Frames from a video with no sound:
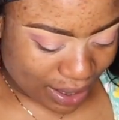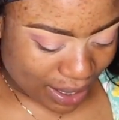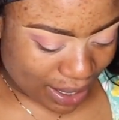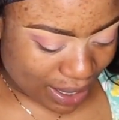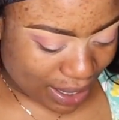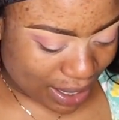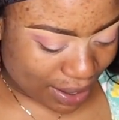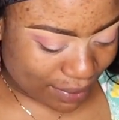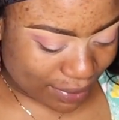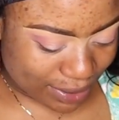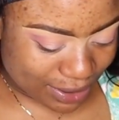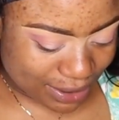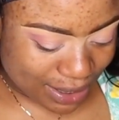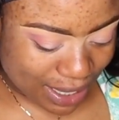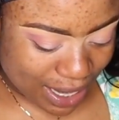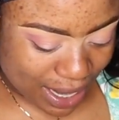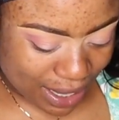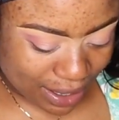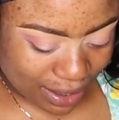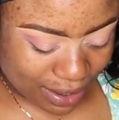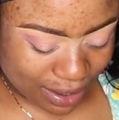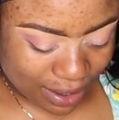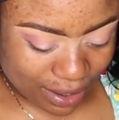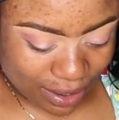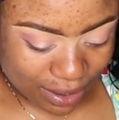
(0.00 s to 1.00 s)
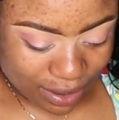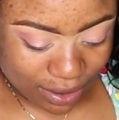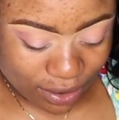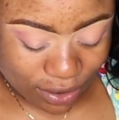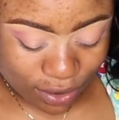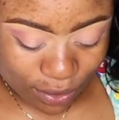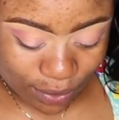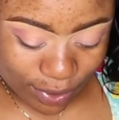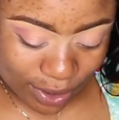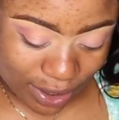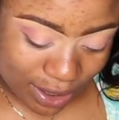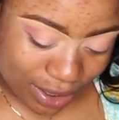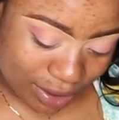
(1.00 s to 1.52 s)
And I was like,
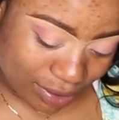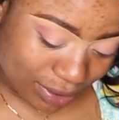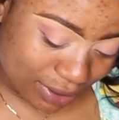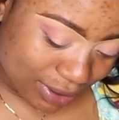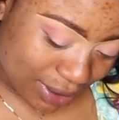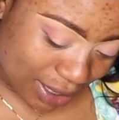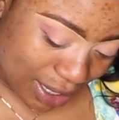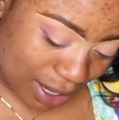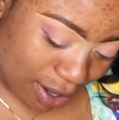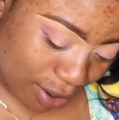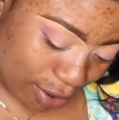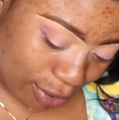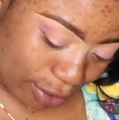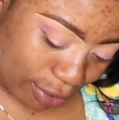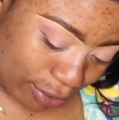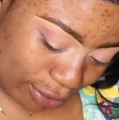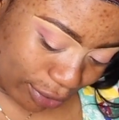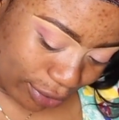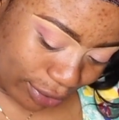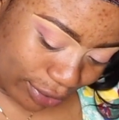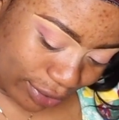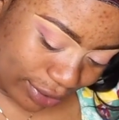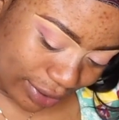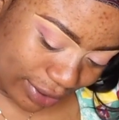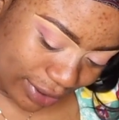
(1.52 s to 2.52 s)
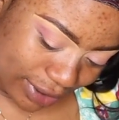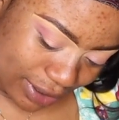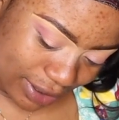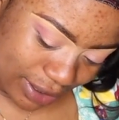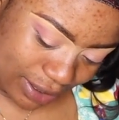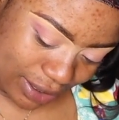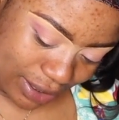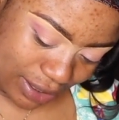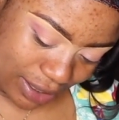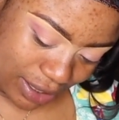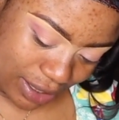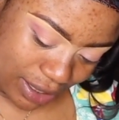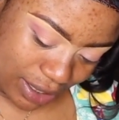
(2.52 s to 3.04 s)
you will kneel down, oh.
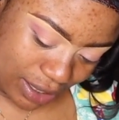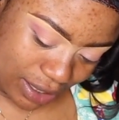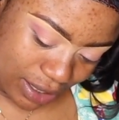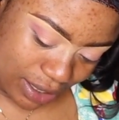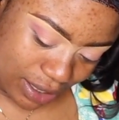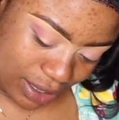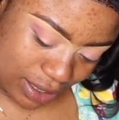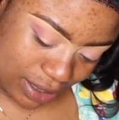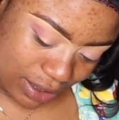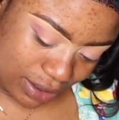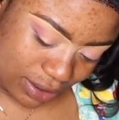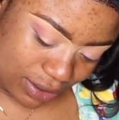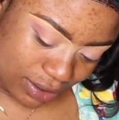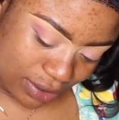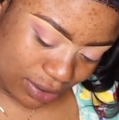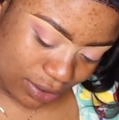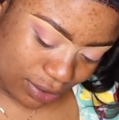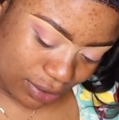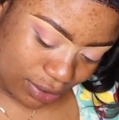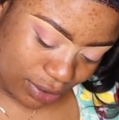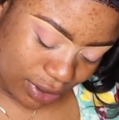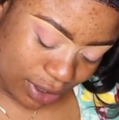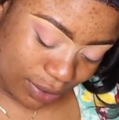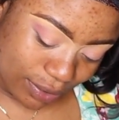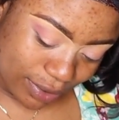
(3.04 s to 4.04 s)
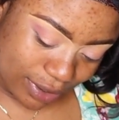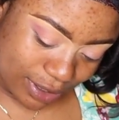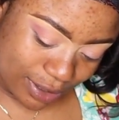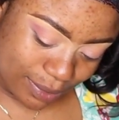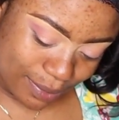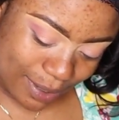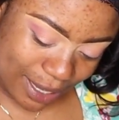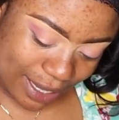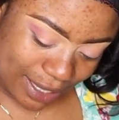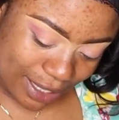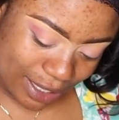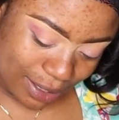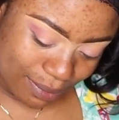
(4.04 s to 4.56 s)
So he was
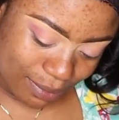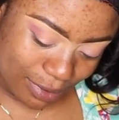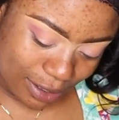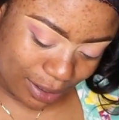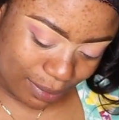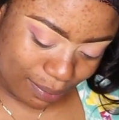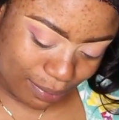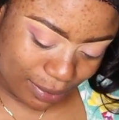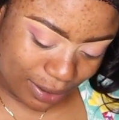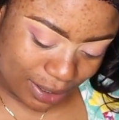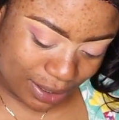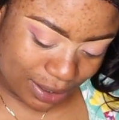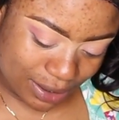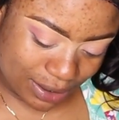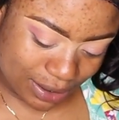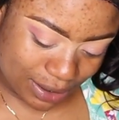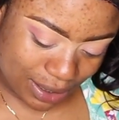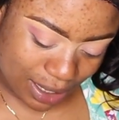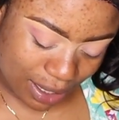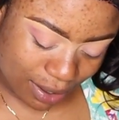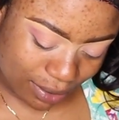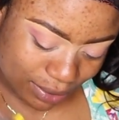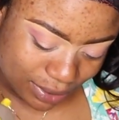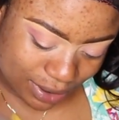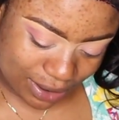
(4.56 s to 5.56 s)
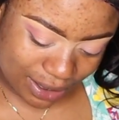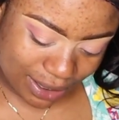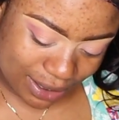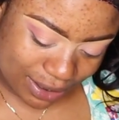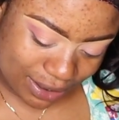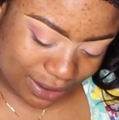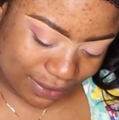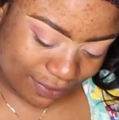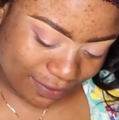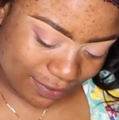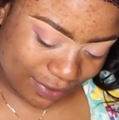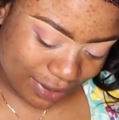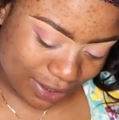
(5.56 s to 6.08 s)
begging me, please now take
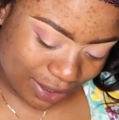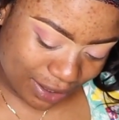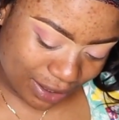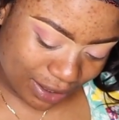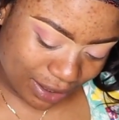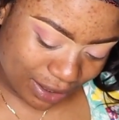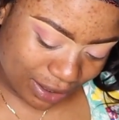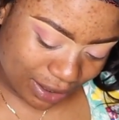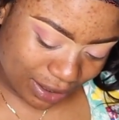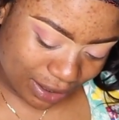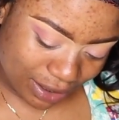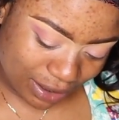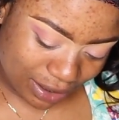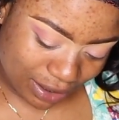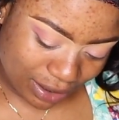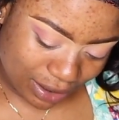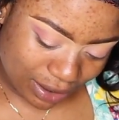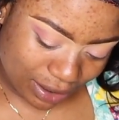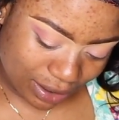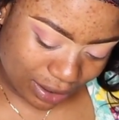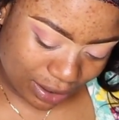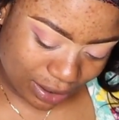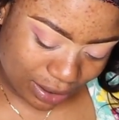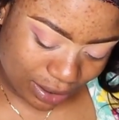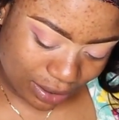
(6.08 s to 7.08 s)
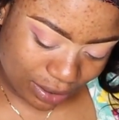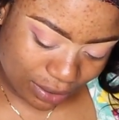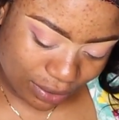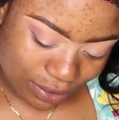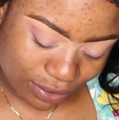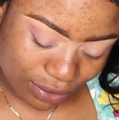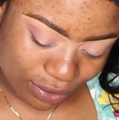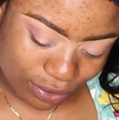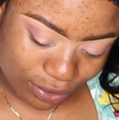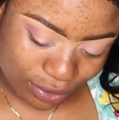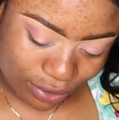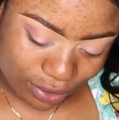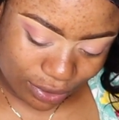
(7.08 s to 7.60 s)
the ring, you
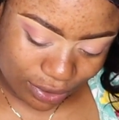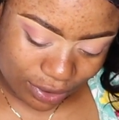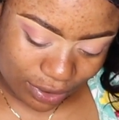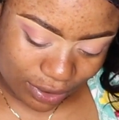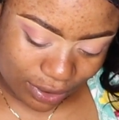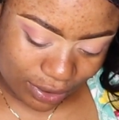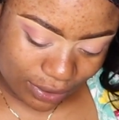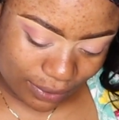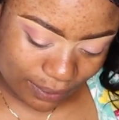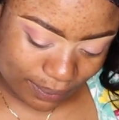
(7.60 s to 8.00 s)
know.